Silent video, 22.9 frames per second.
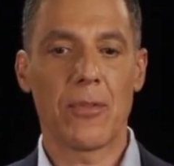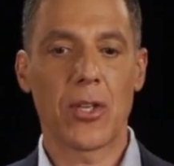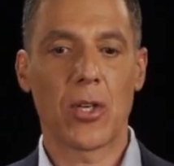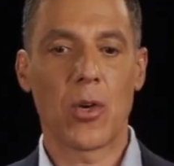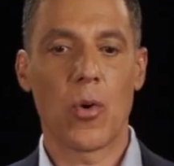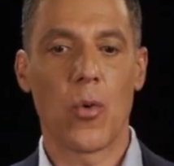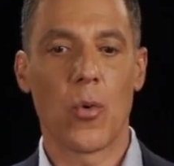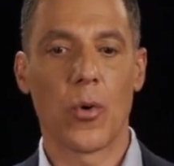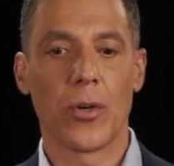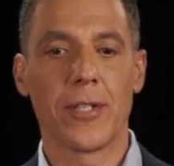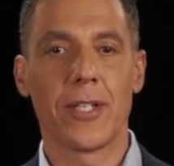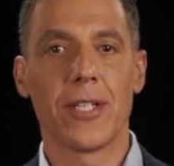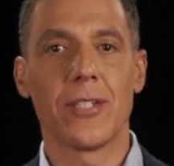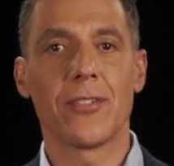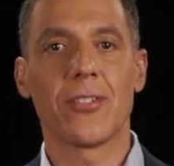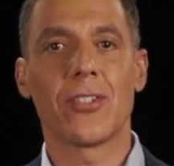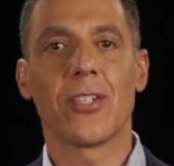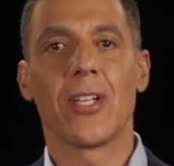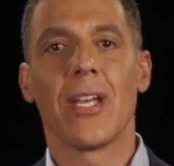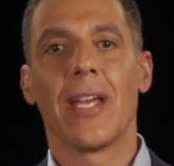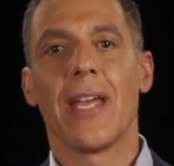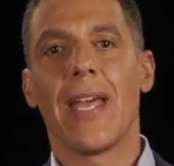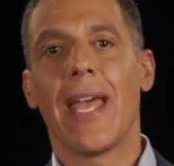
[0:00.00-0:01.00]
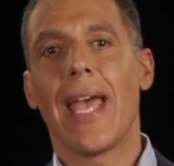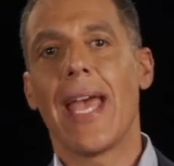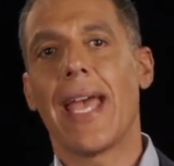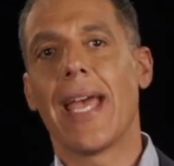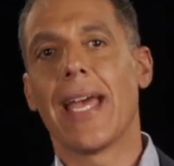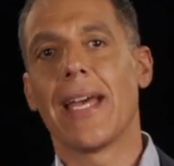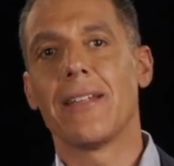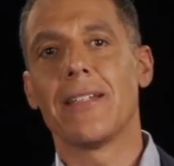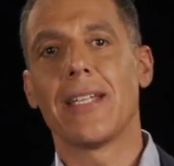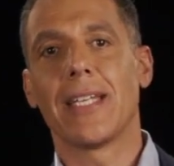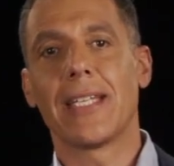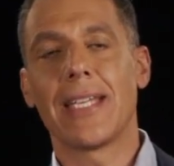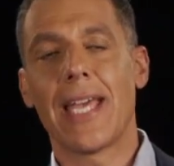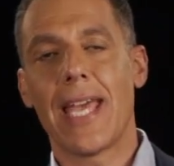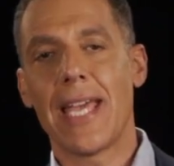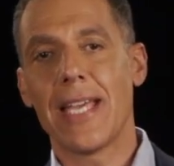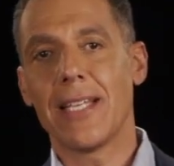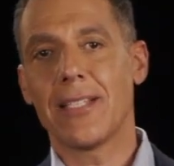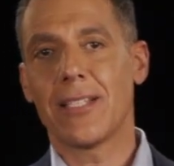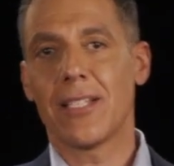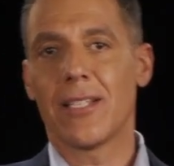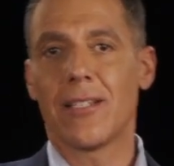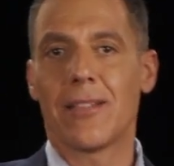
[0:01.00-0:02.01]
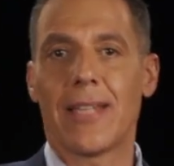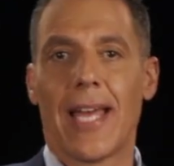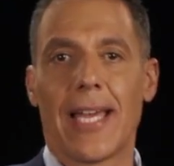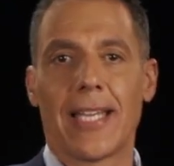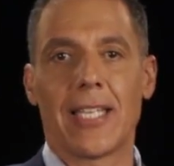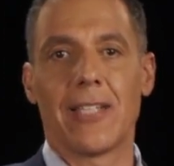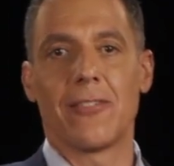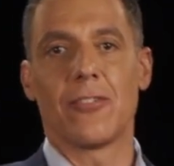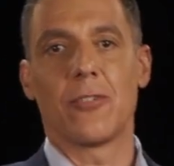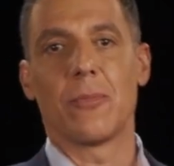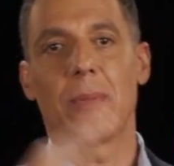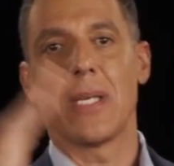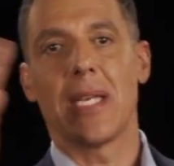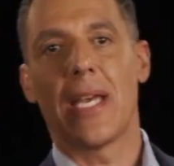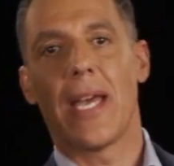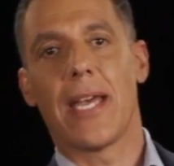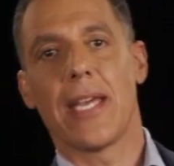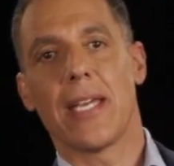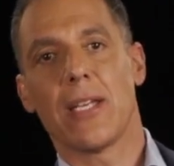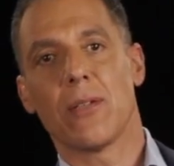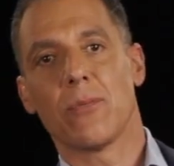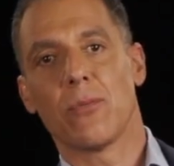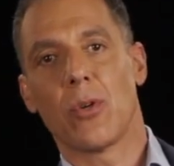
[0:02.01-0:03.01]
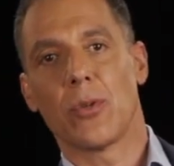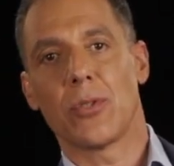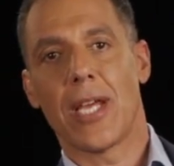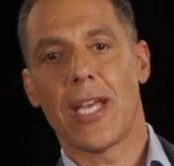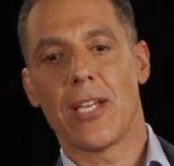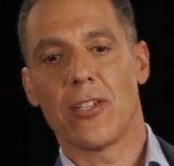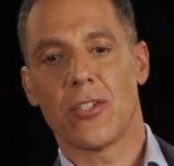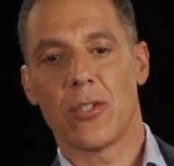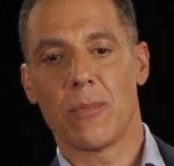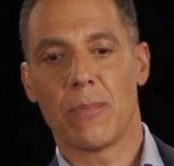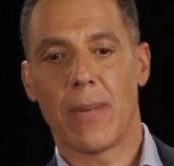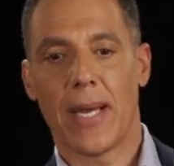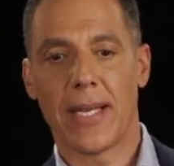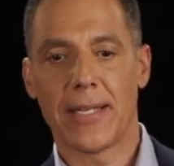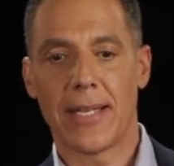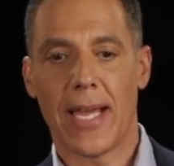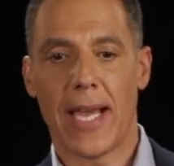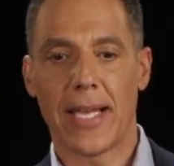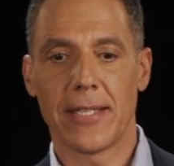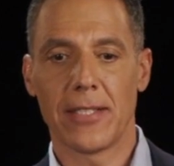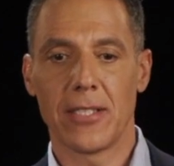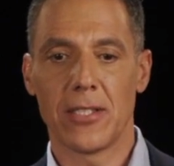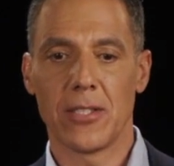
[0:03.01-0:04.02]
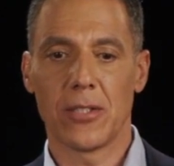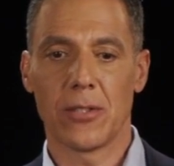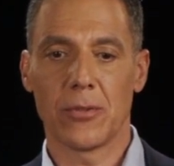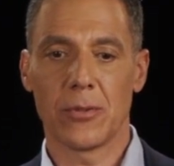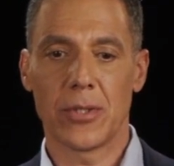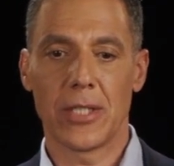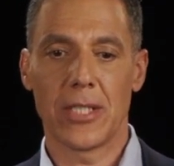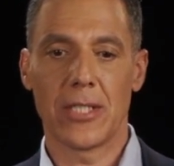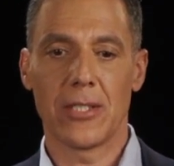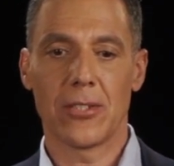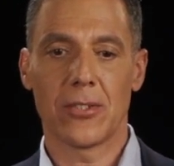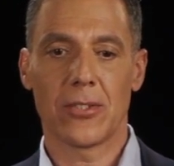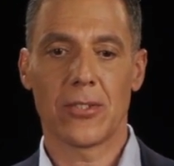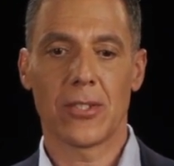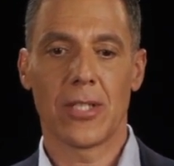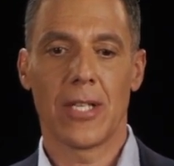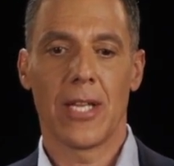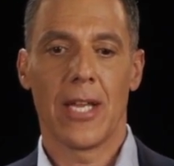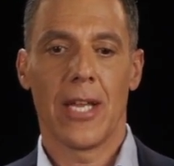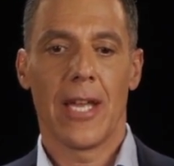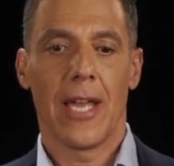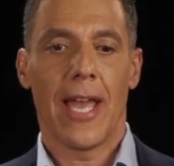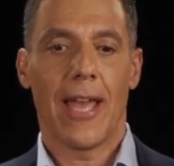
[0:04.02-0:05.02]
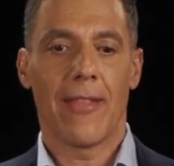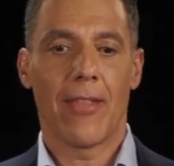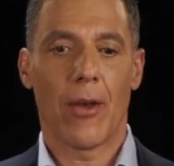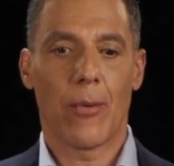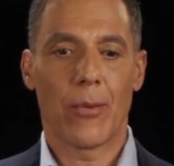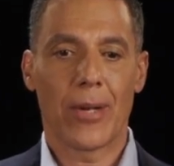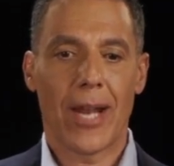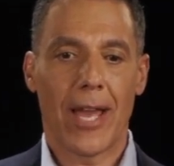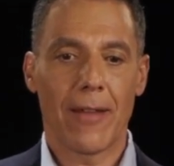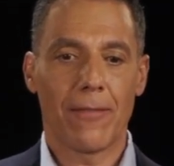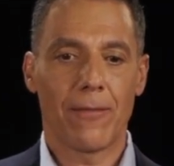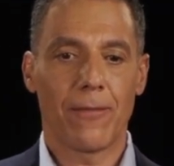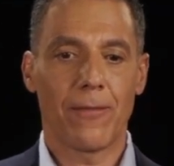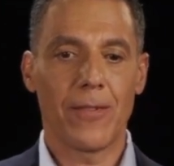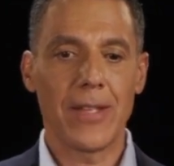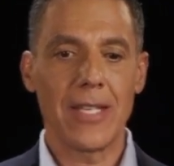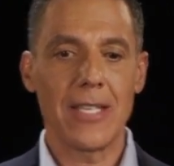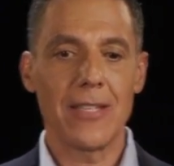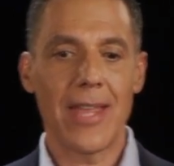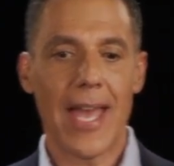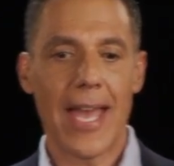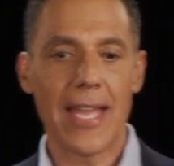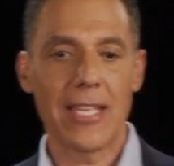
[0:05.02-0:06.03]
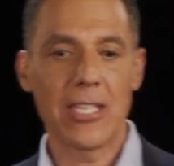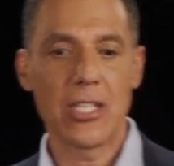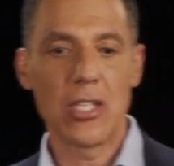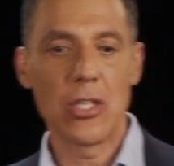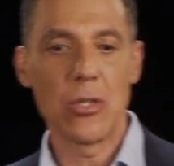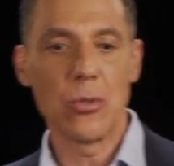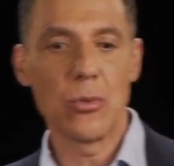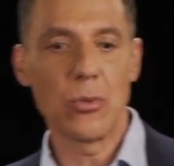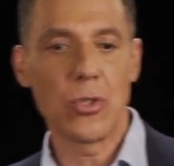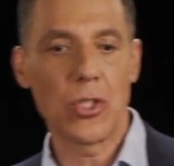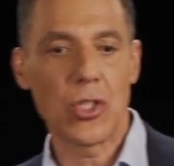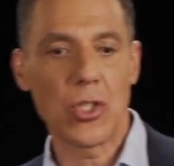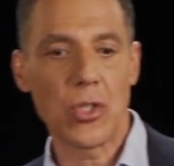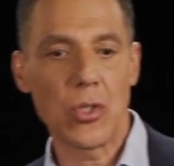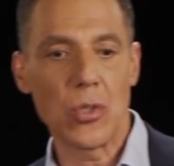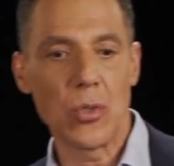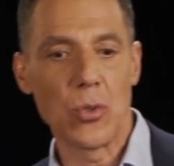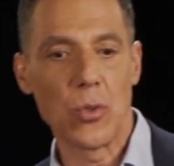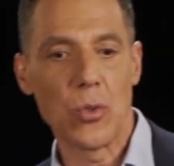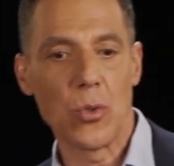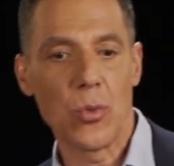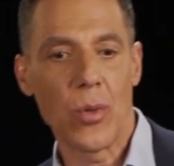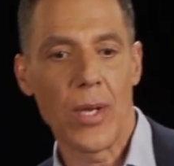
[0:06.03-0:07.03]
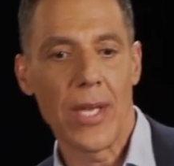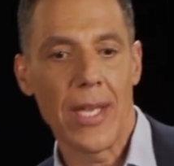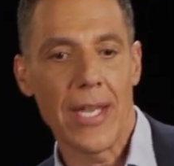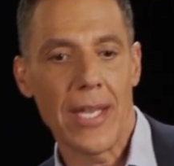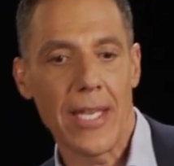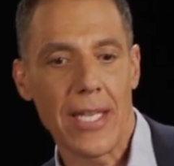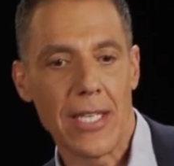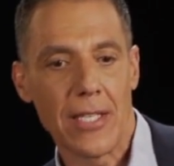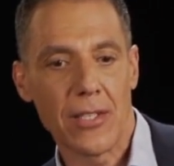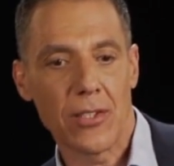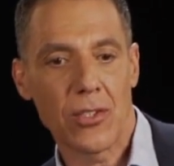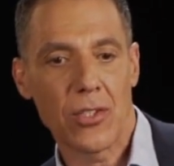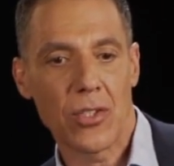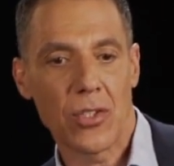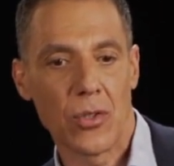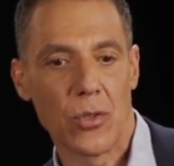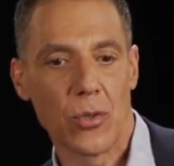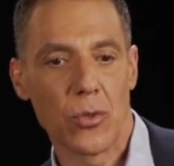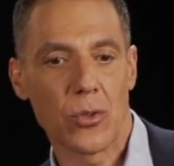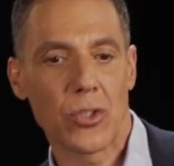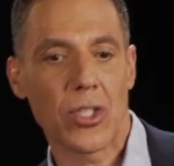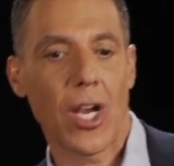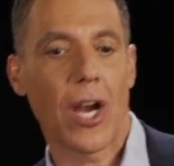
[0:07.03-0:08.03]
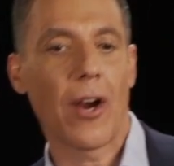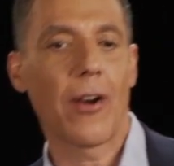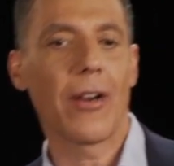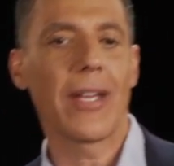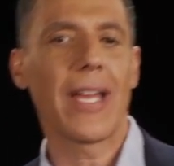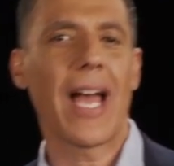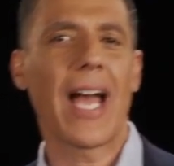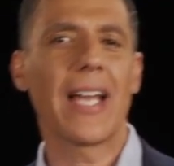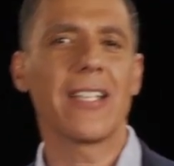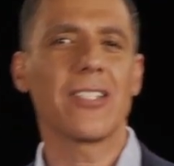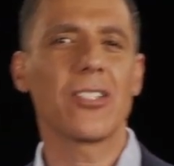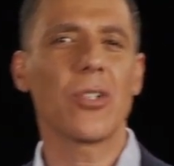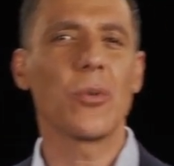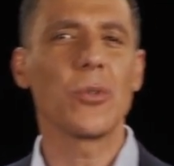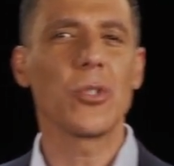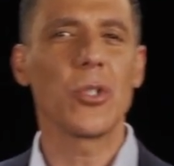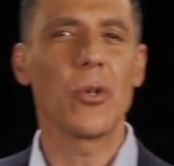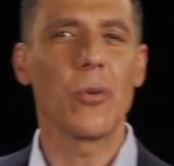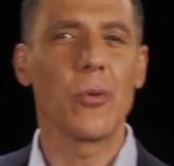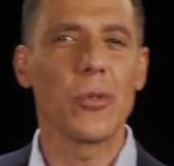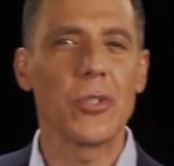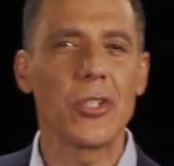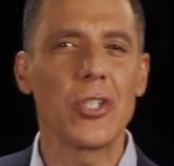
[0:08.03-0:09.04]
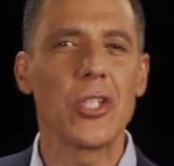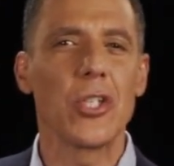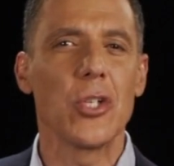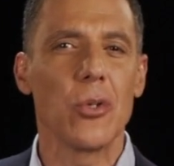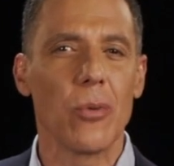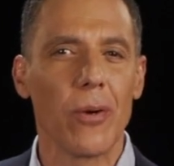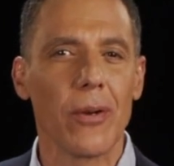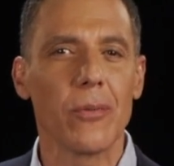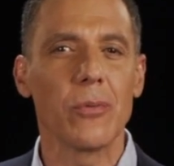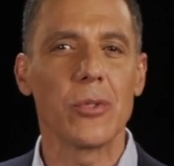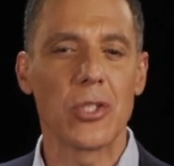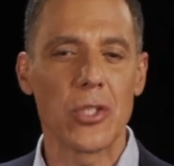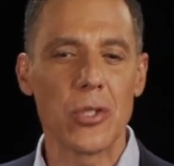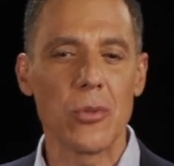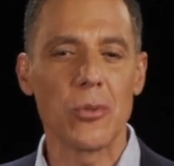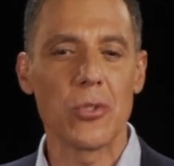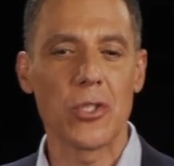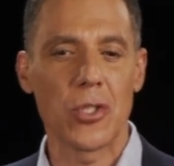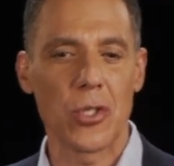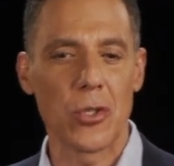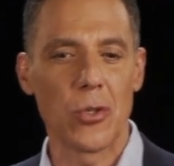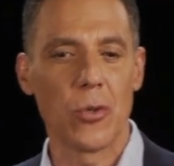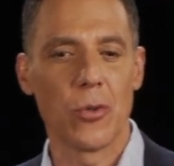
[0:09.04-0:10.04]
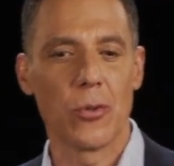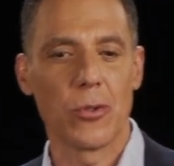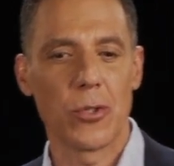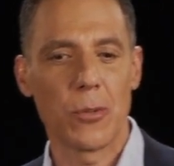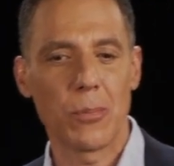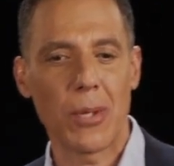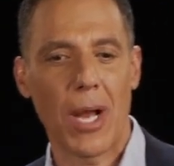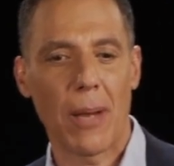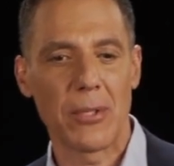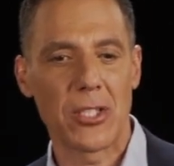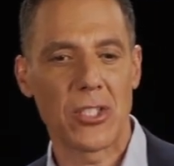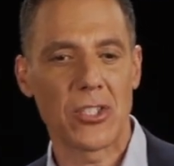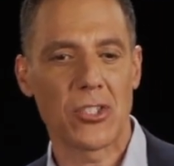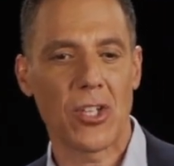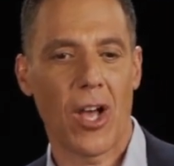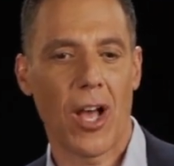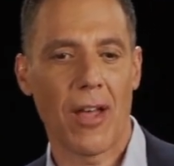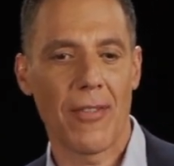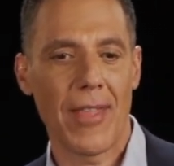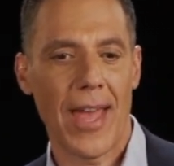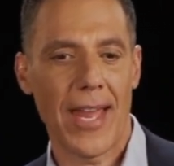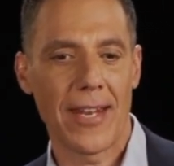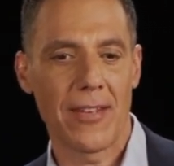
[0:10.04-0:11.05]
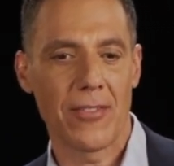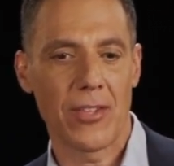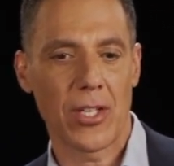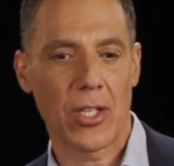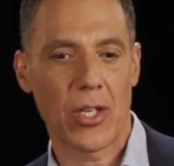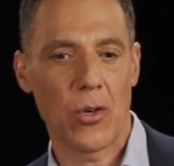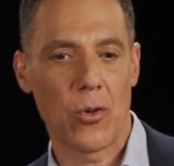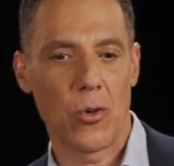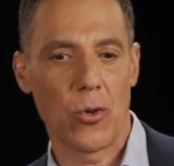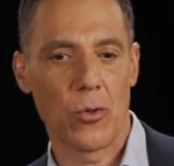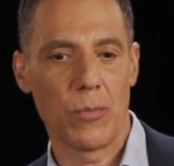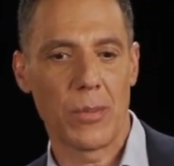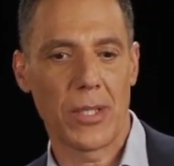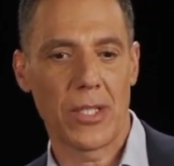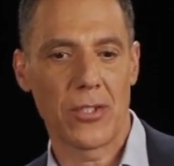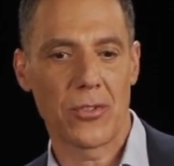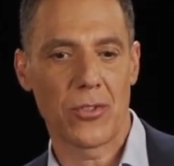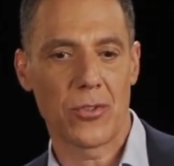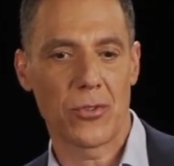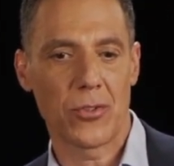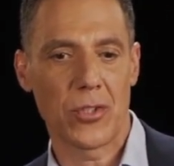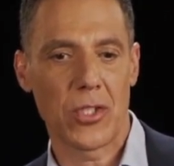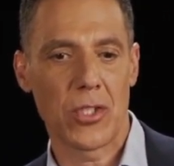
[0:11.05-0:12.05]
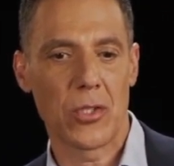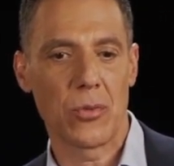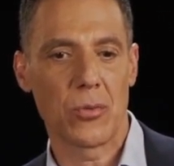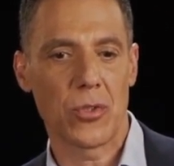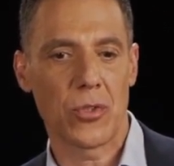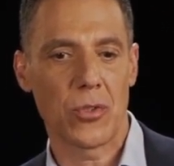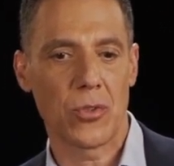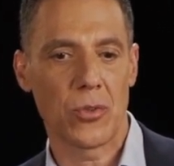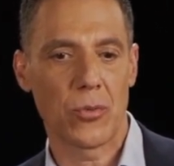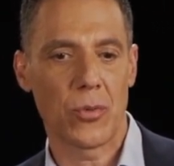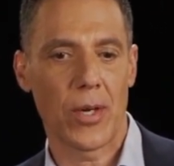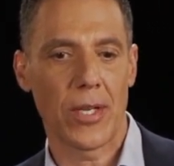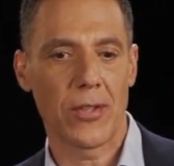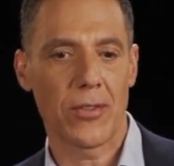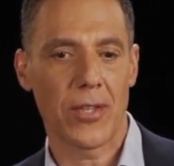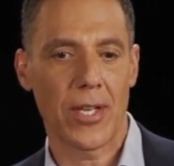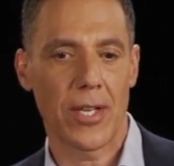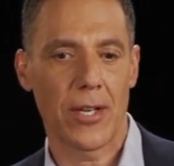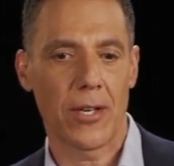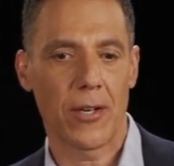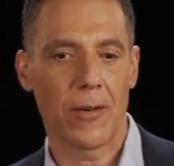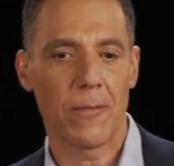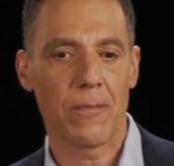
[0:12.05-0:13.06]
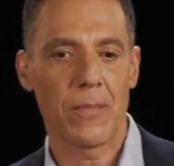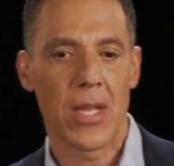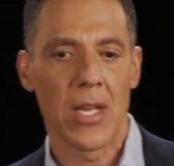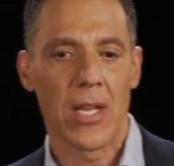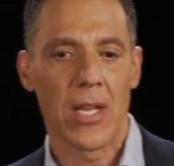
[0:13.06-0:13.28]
the coordinates and negate. That gives me a rotation by 90 degrees. And then when I feed that U2 into, sorry, I told you it was U, it was U2. You probably saw that in the code because there's a U2 right there.